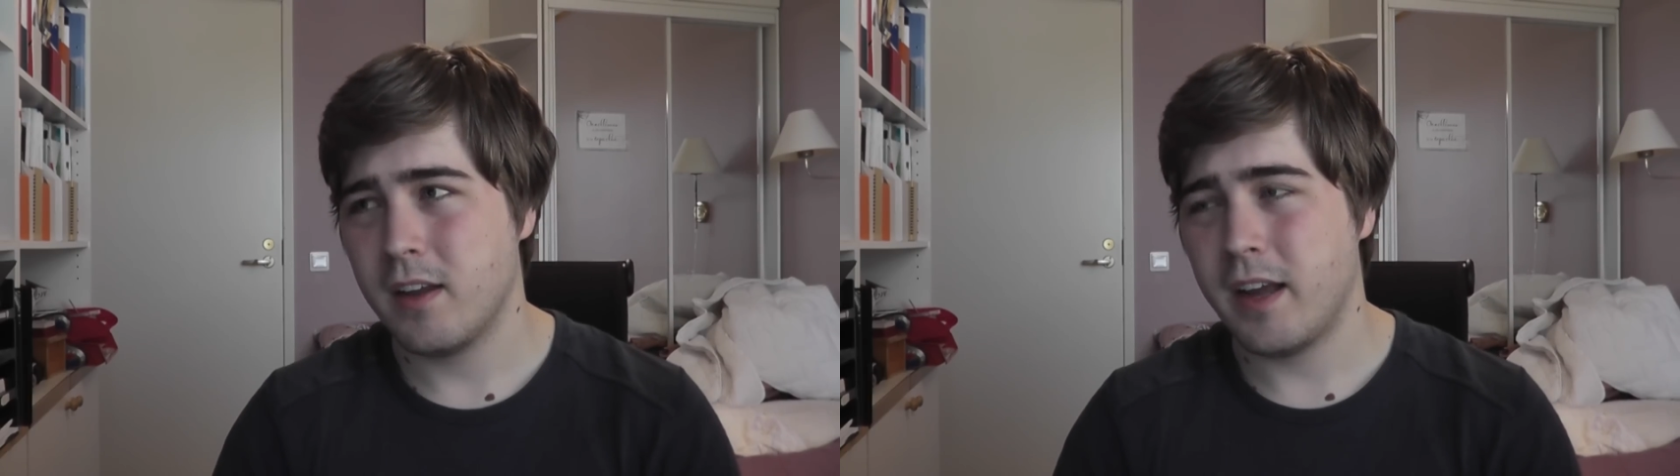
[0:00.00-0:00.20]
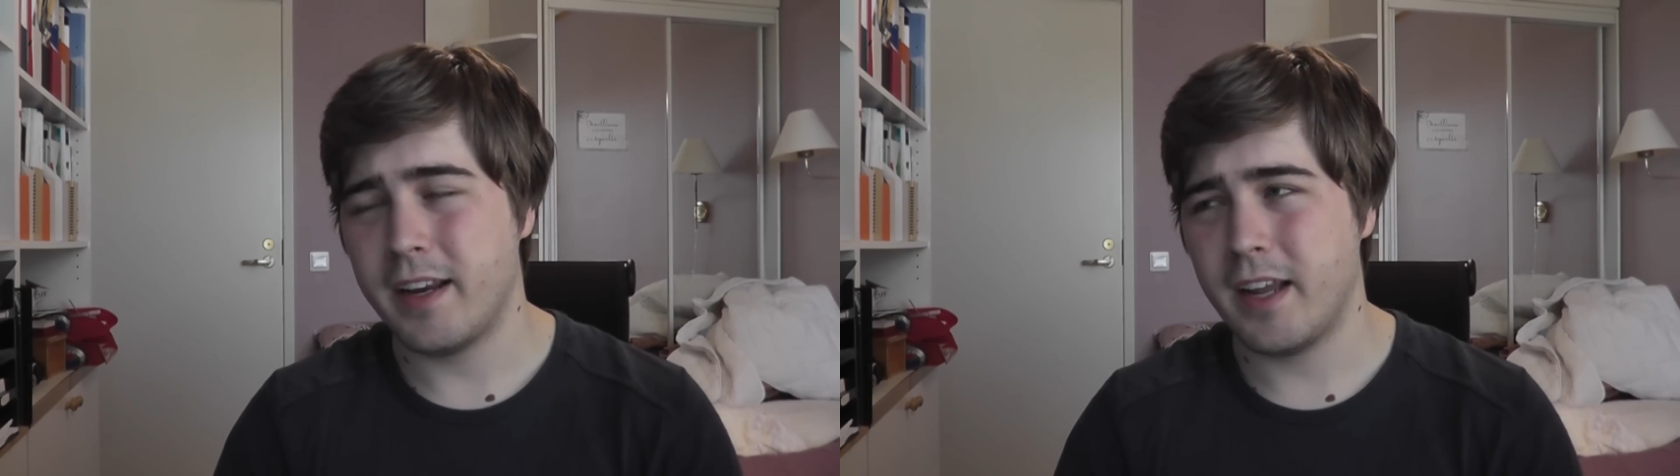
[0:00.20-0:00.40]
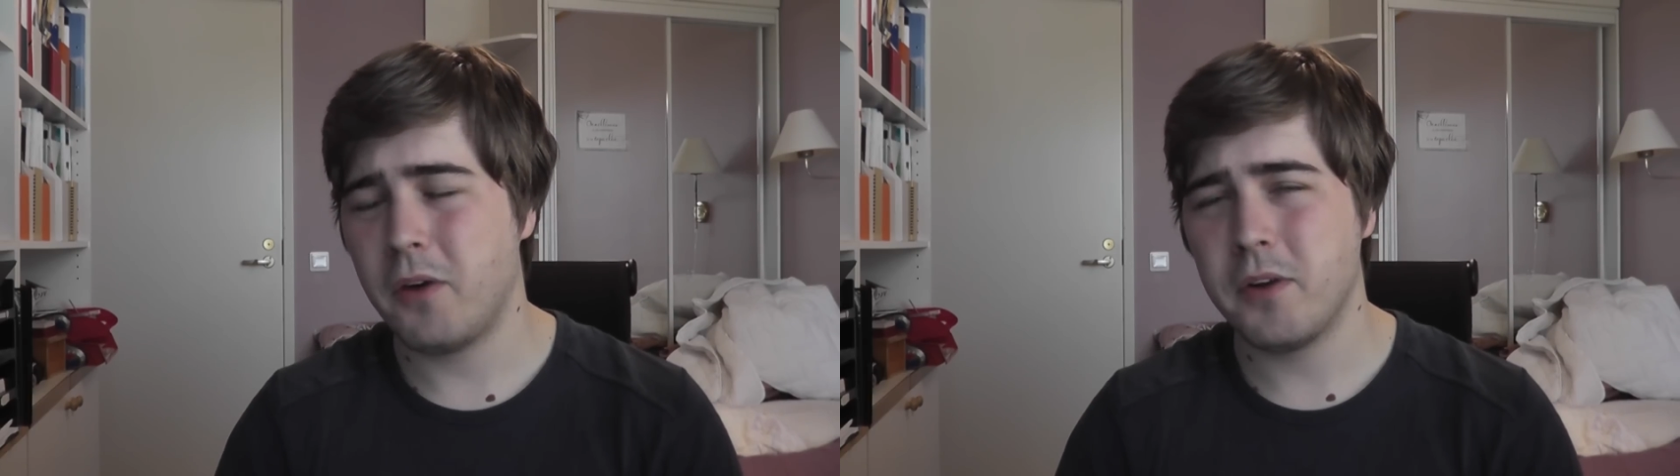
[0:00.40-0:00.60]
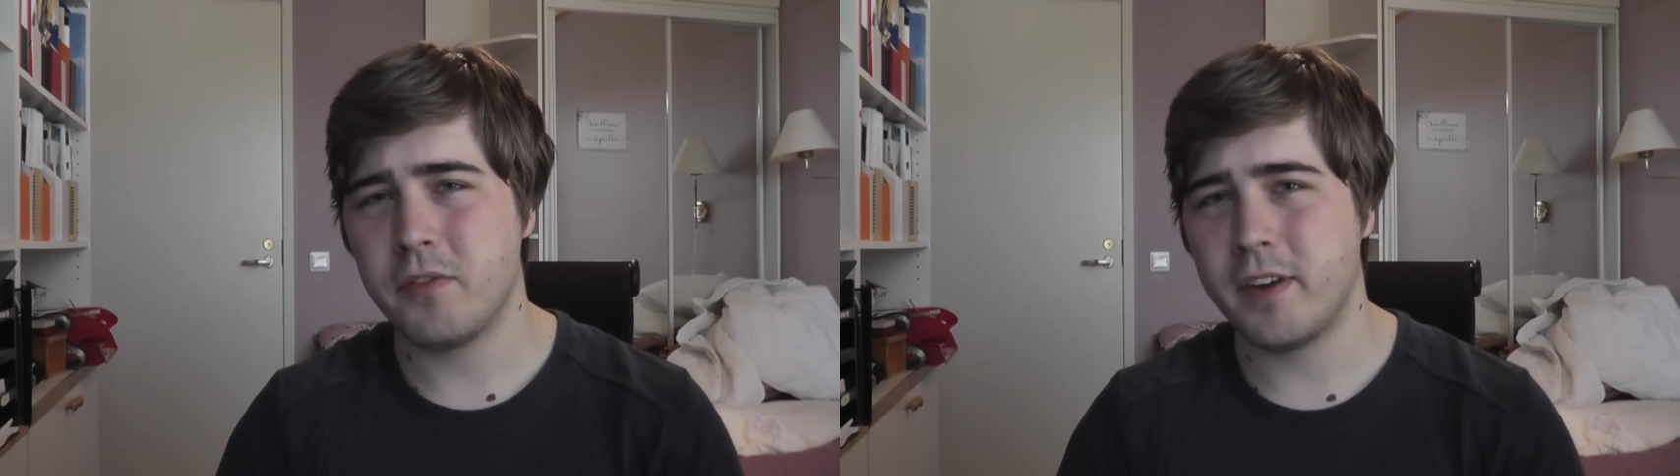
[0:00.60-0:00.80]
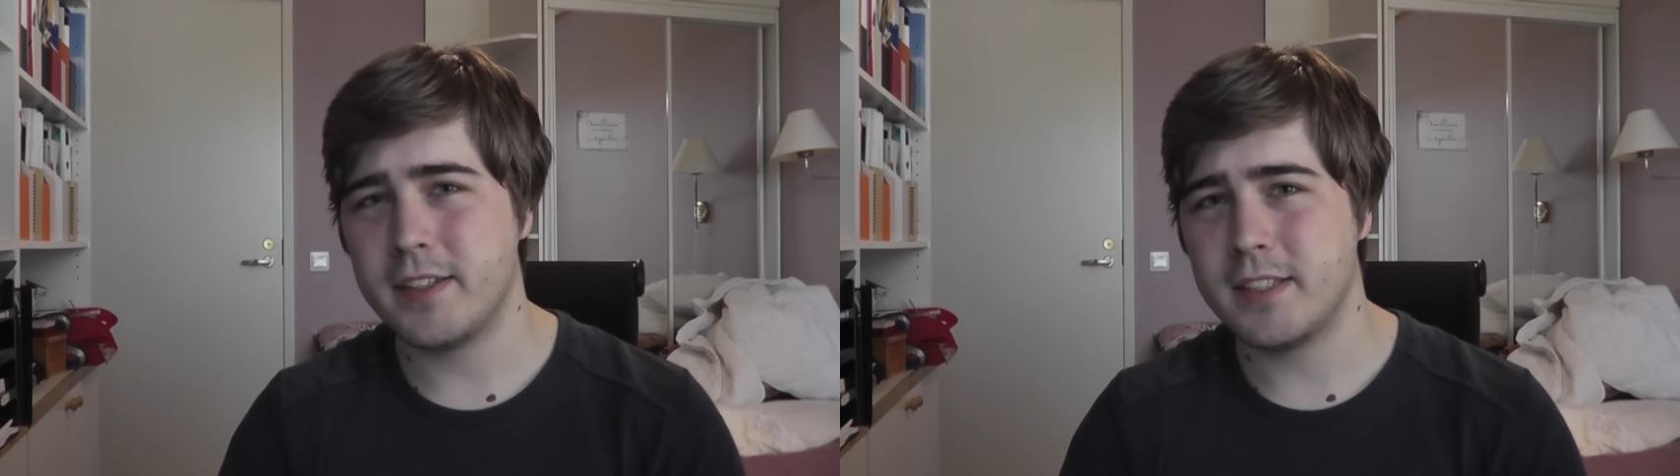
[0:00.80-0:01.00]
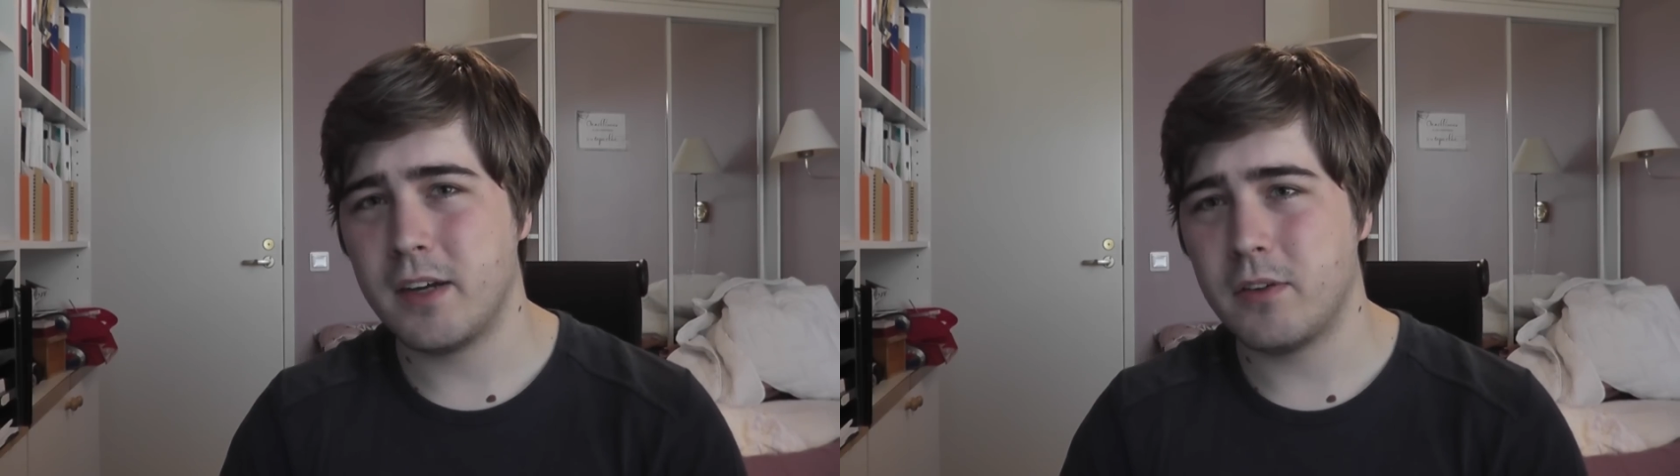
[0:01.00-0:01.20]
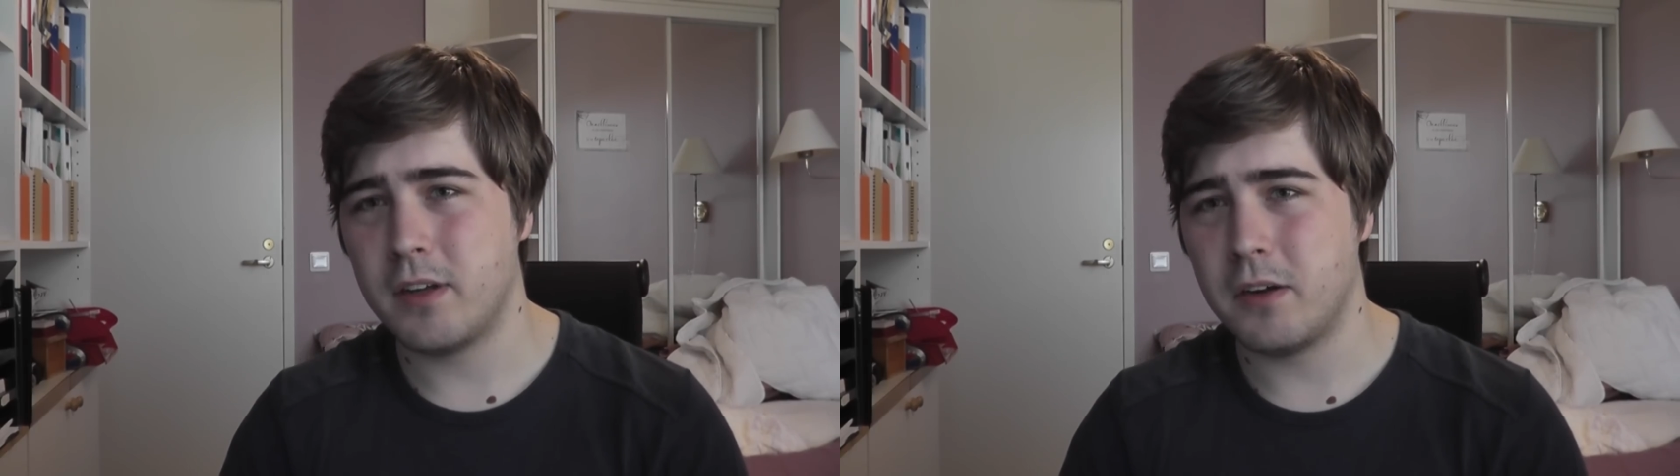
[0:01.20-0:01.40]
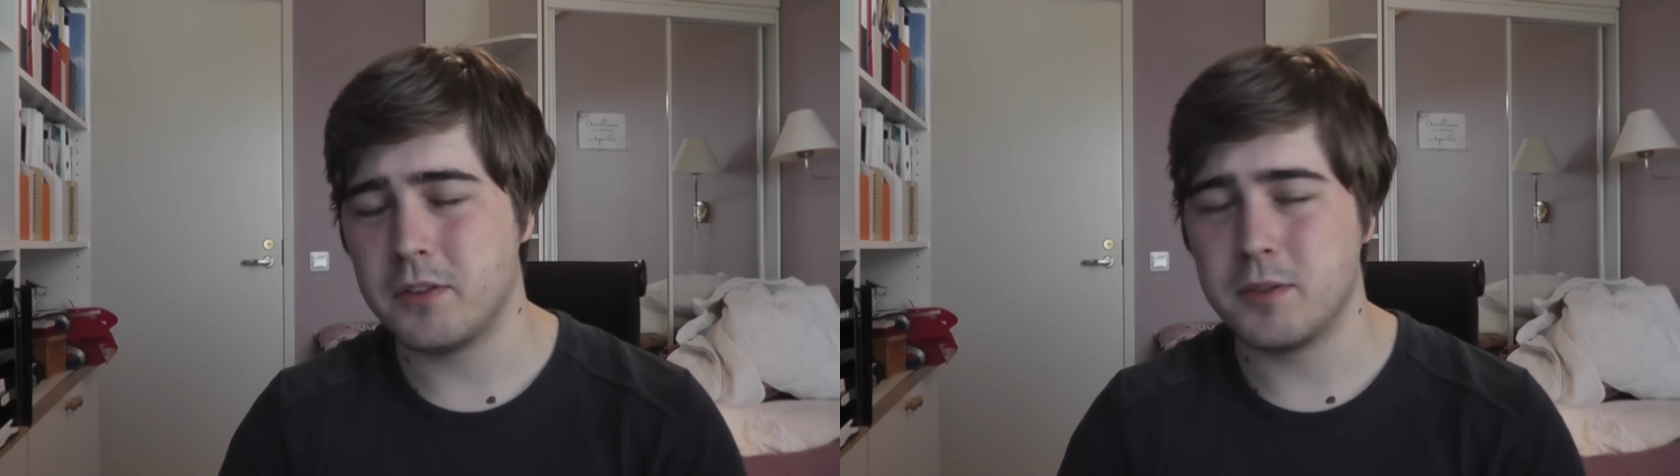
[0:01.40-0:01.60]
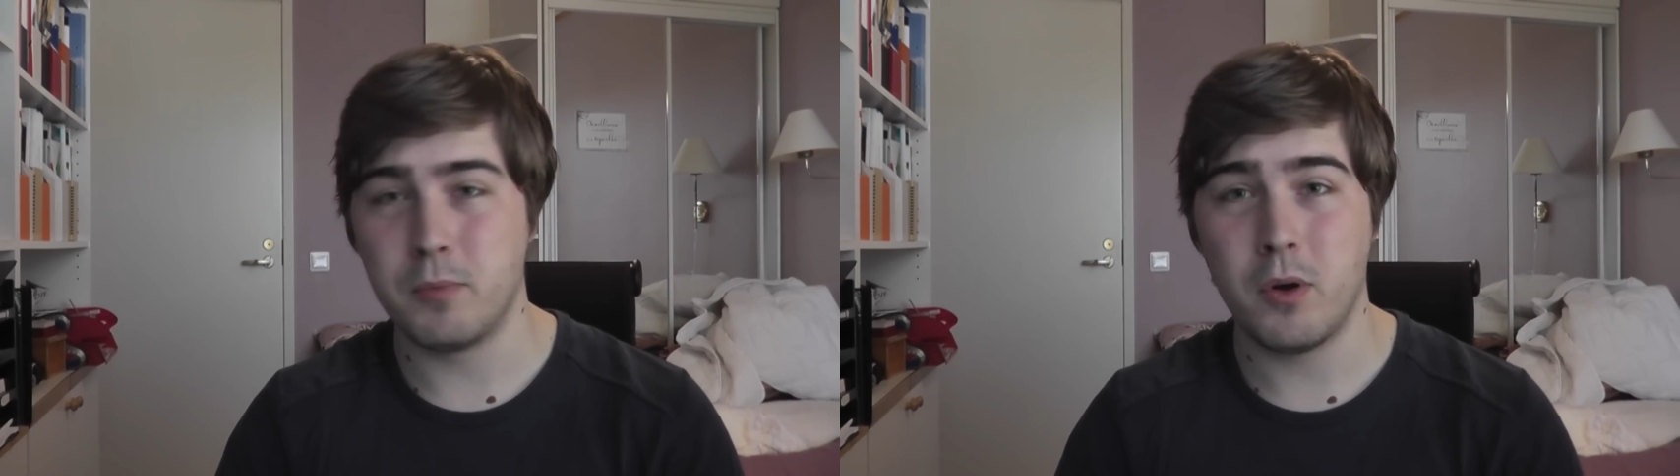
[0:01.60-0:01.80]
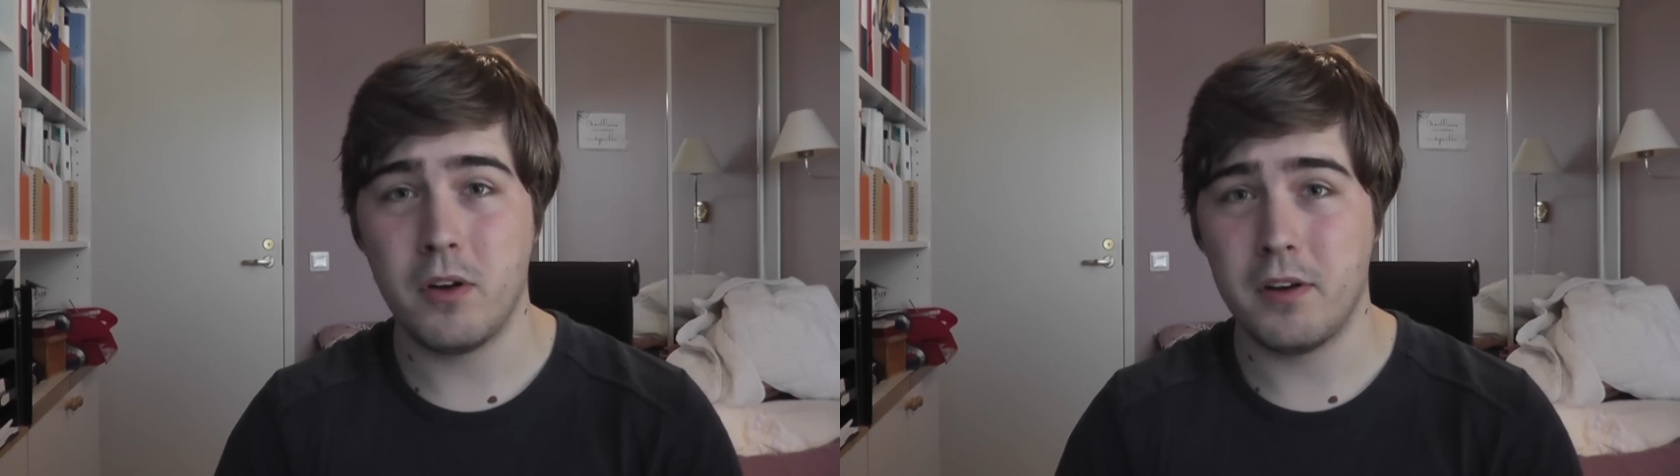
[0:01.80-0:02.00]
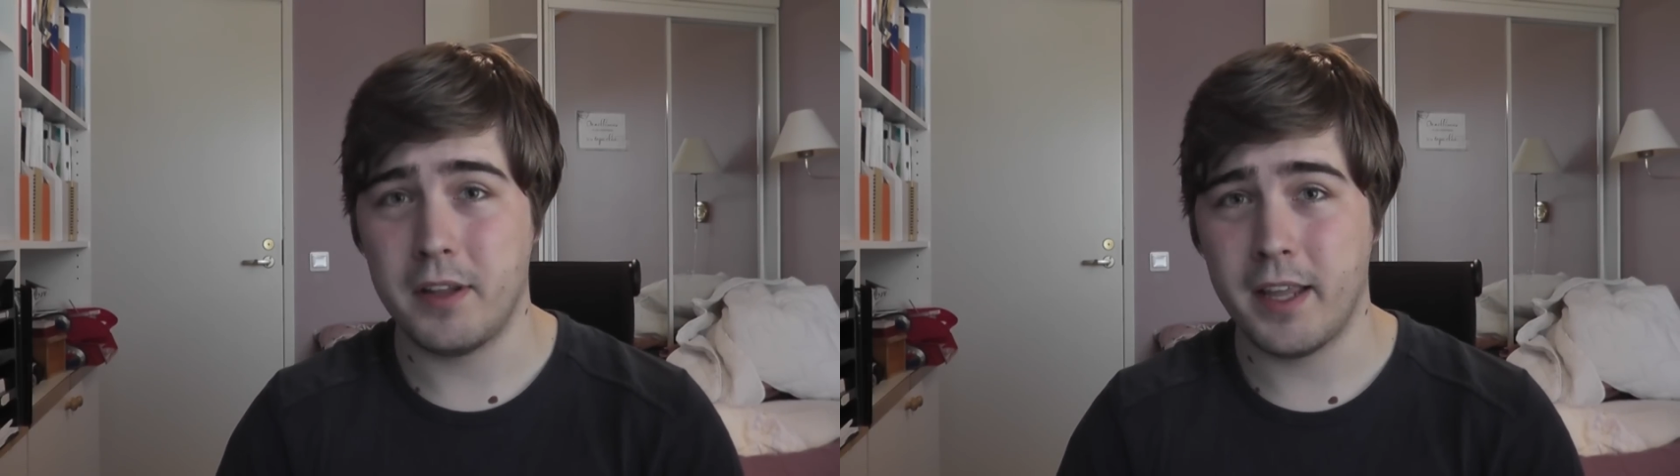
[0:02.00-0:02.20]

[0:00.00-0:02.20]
and how he finds out how small